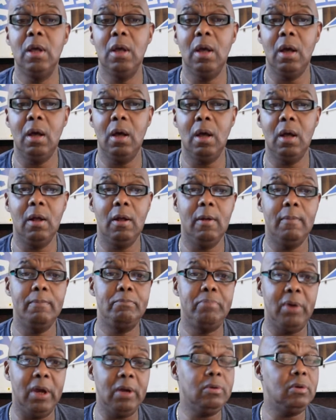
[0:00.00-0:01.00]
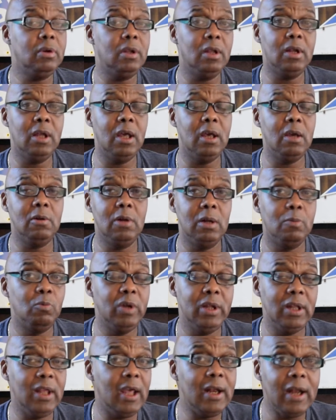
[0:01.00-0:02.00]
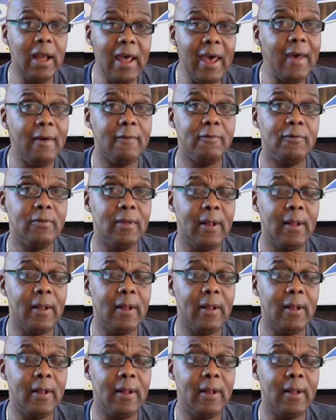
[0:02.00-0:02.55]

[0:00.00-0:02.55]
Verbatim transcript: um, better than they, when they left.